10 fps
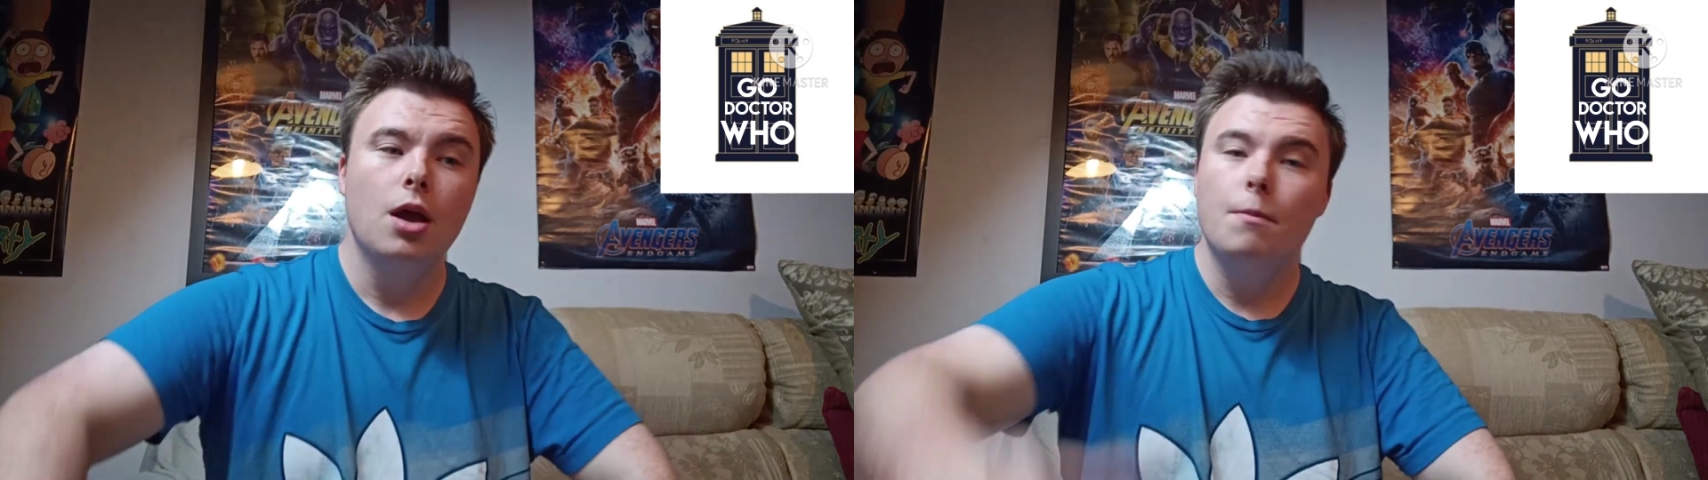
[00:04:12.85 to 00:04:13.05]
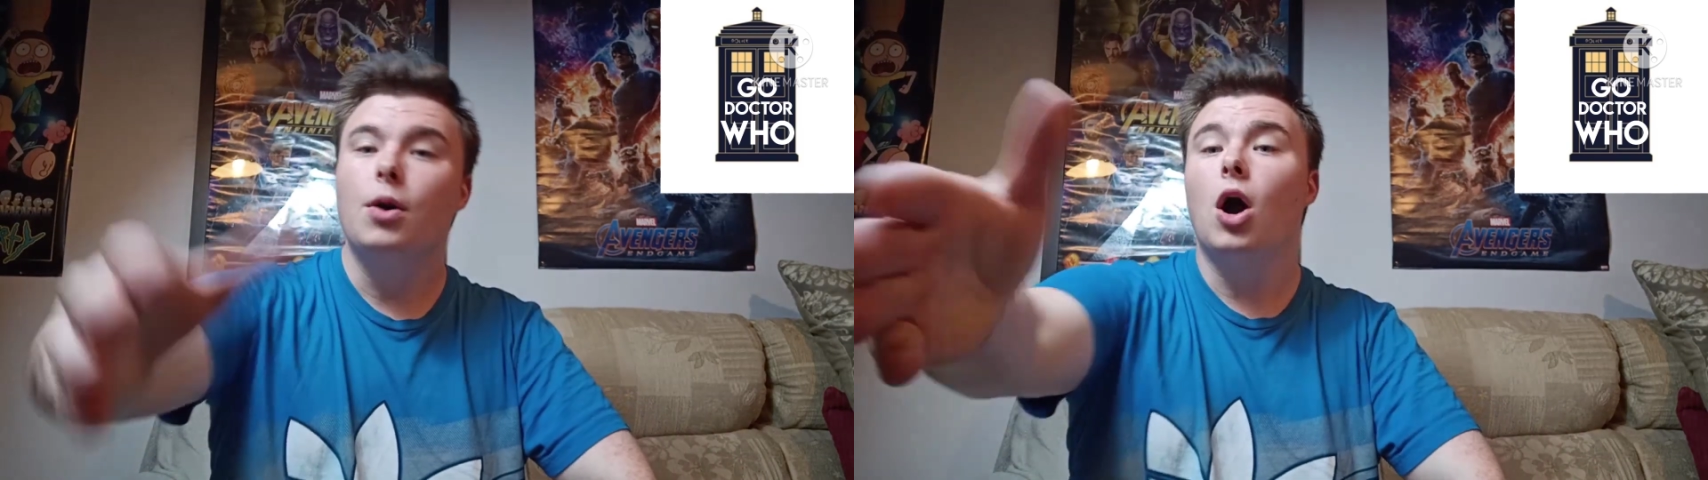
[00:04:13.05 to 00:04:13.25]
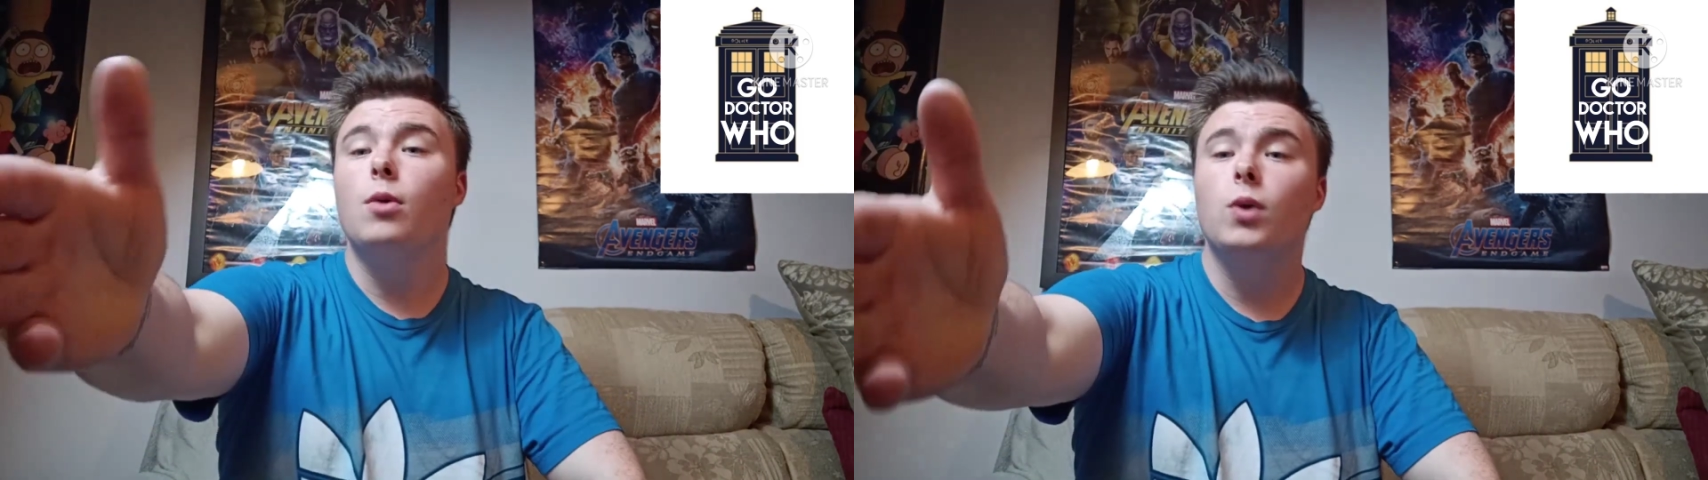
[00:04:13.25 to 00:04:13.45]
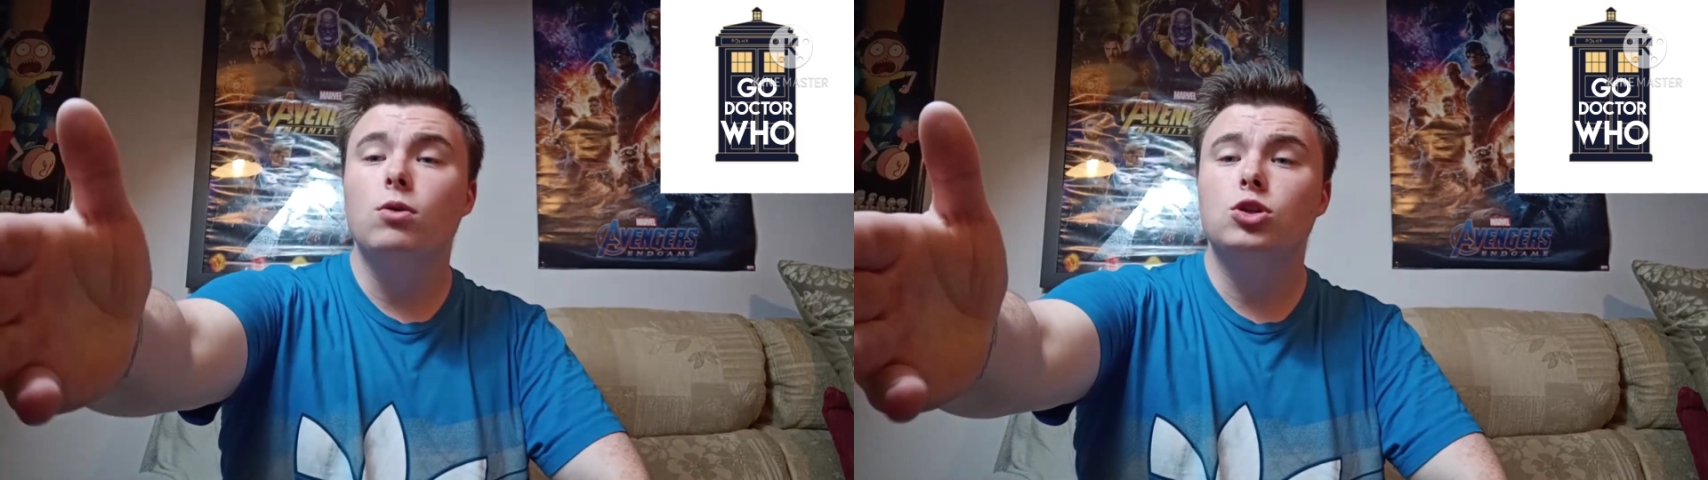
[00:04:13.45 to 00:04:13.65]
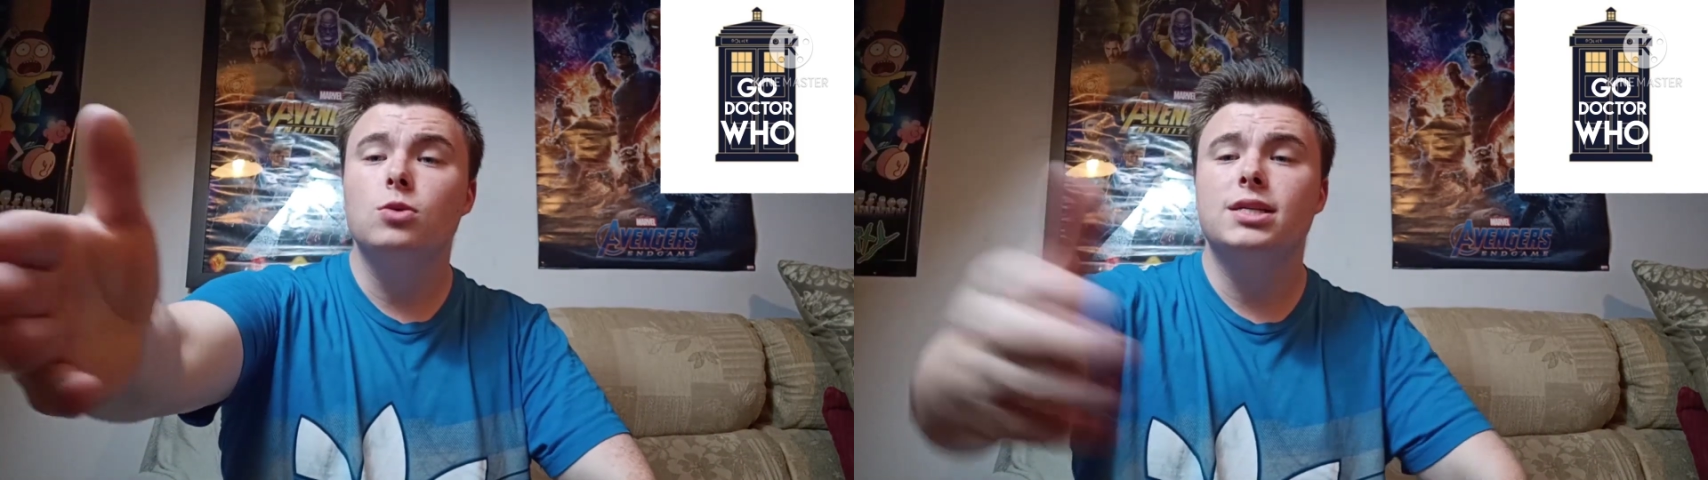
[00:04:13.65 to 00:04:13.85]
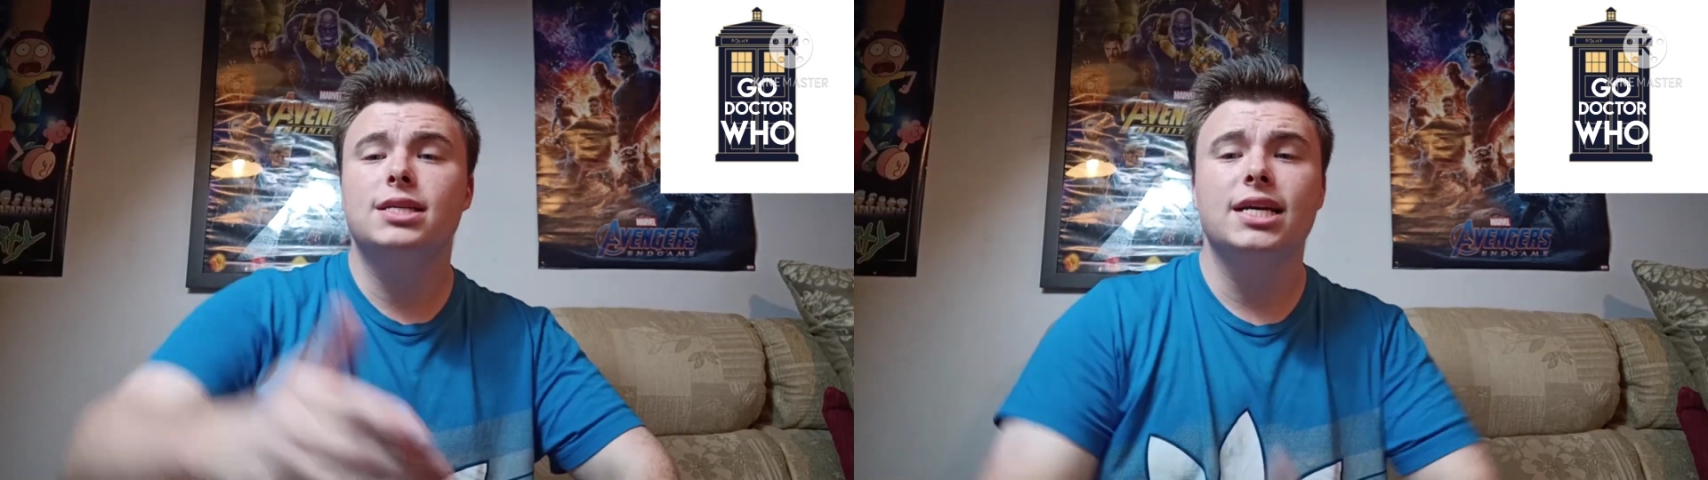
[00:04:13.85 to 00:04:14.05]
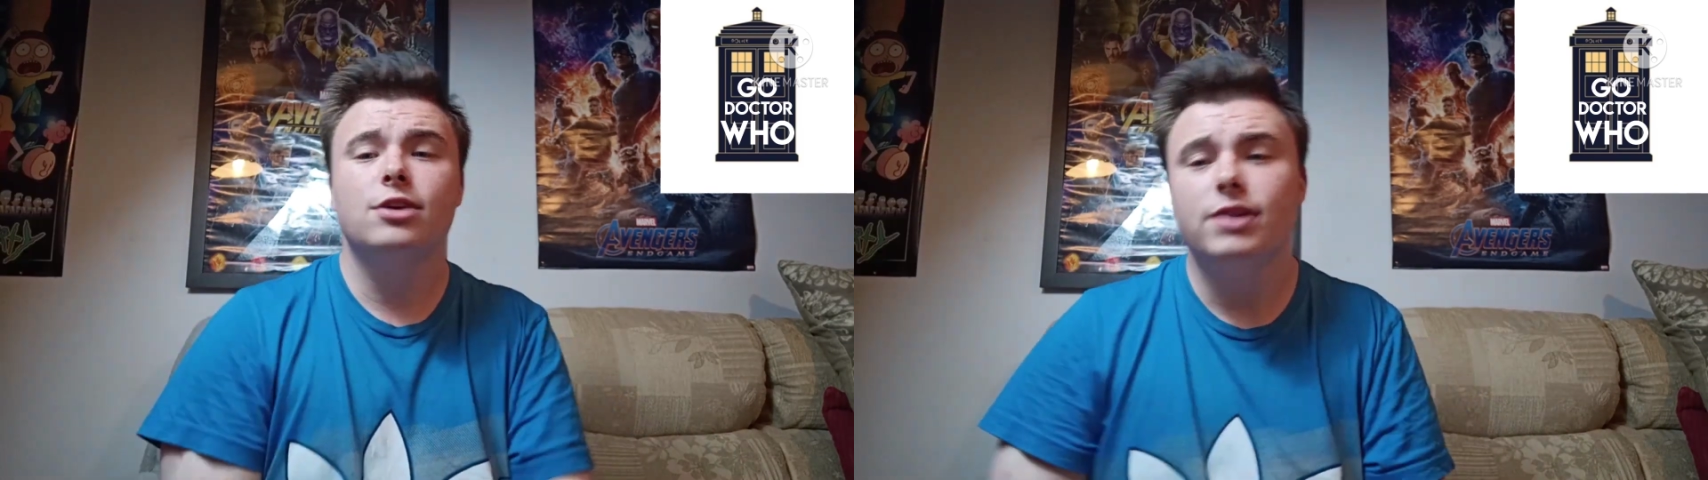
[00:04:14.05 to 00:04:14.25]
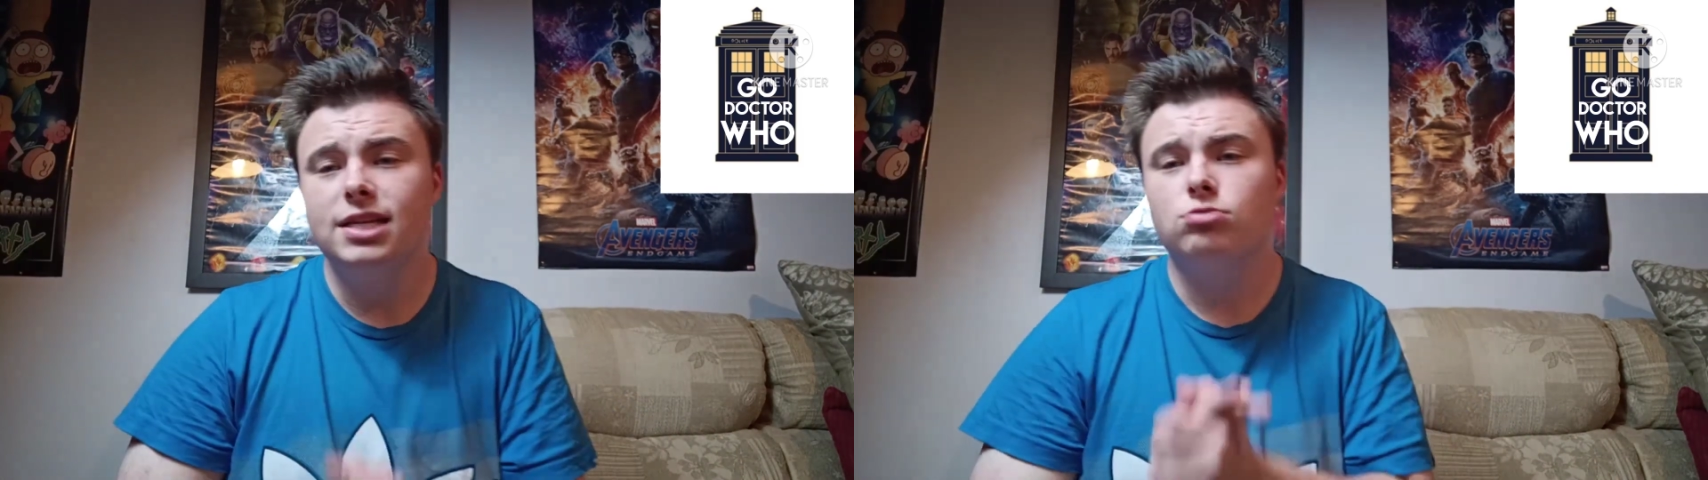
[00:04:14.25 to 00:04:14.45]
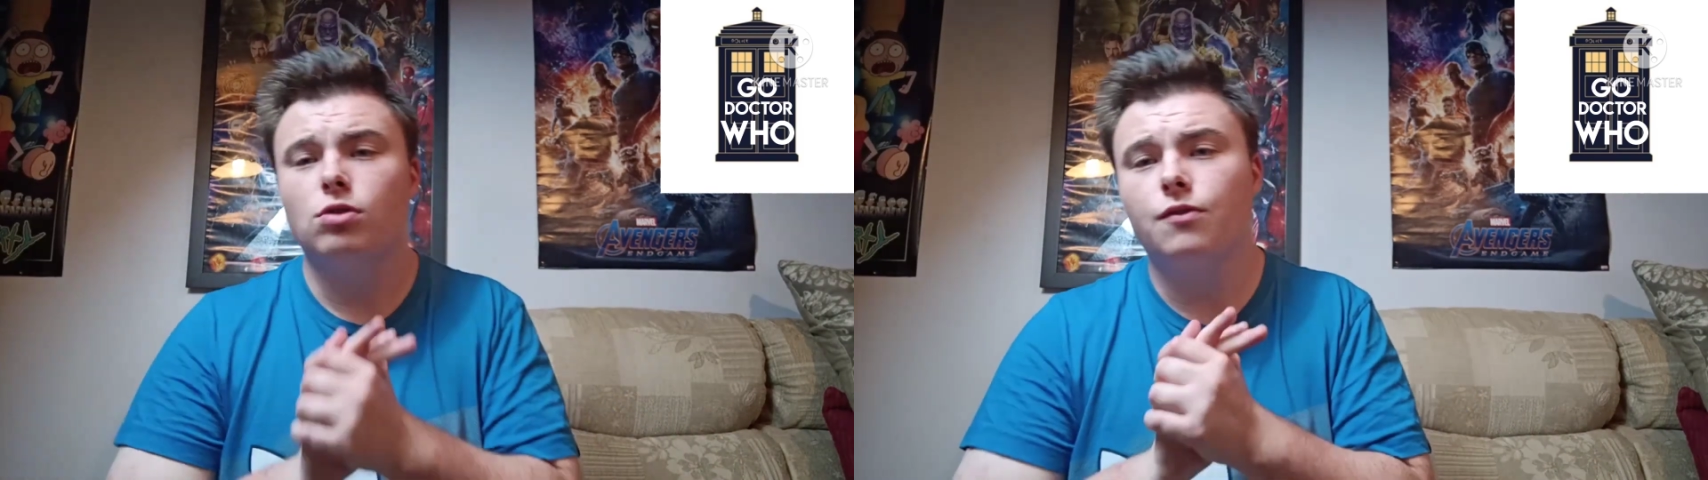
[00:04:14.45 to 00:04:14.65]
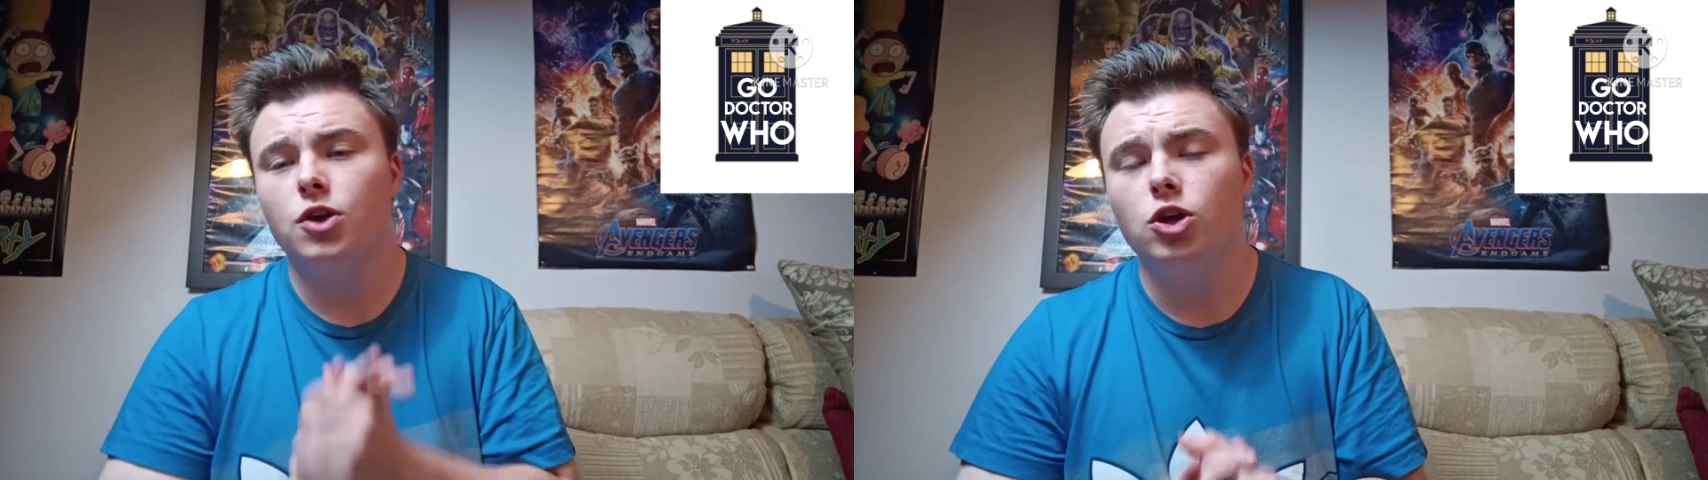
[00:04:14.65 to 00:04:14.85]
But I will do a series
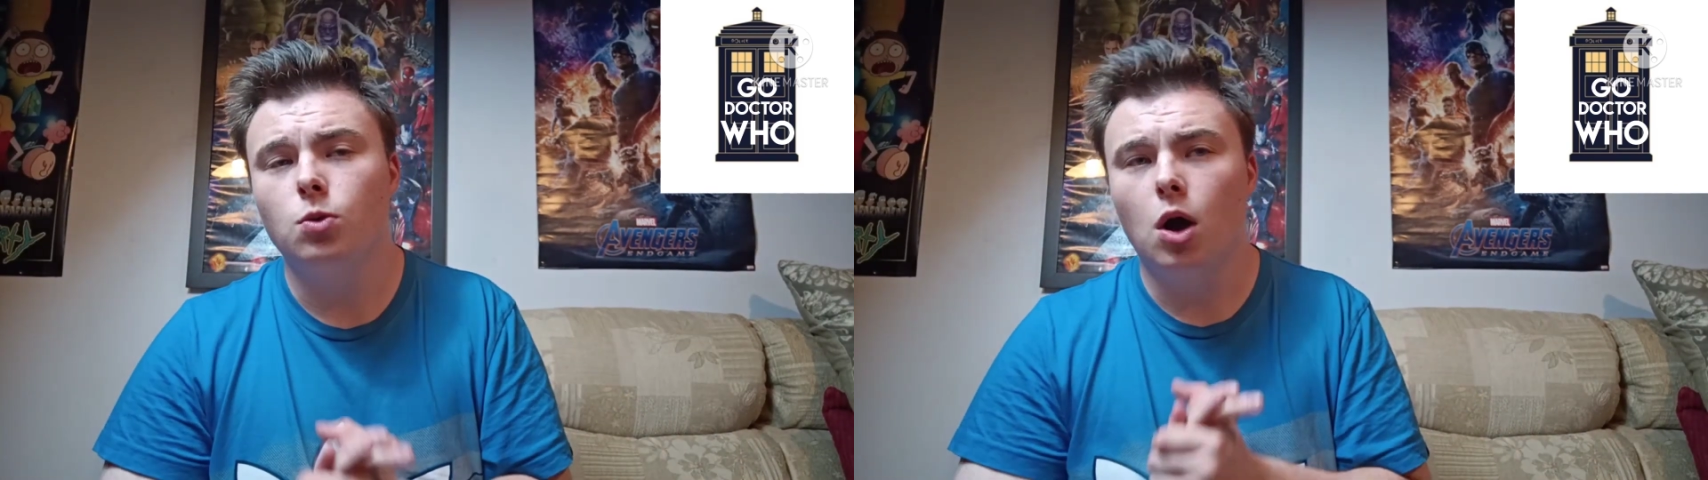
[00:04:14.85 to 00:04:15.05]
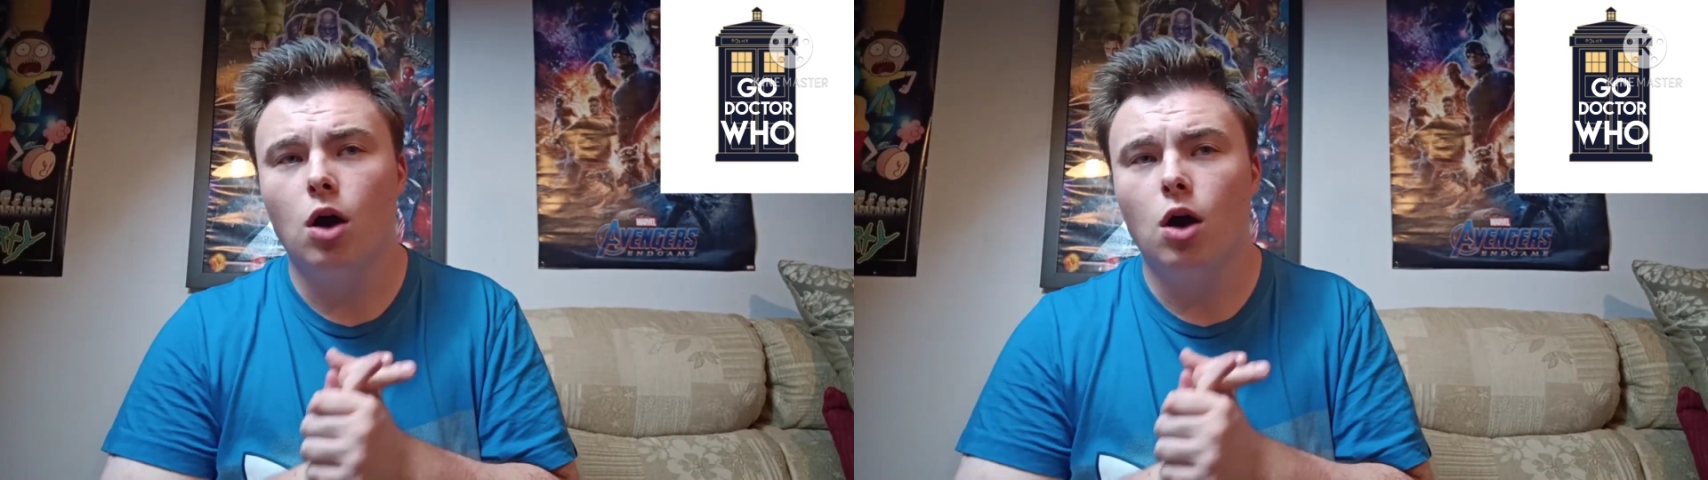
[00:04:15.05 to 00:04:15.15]
review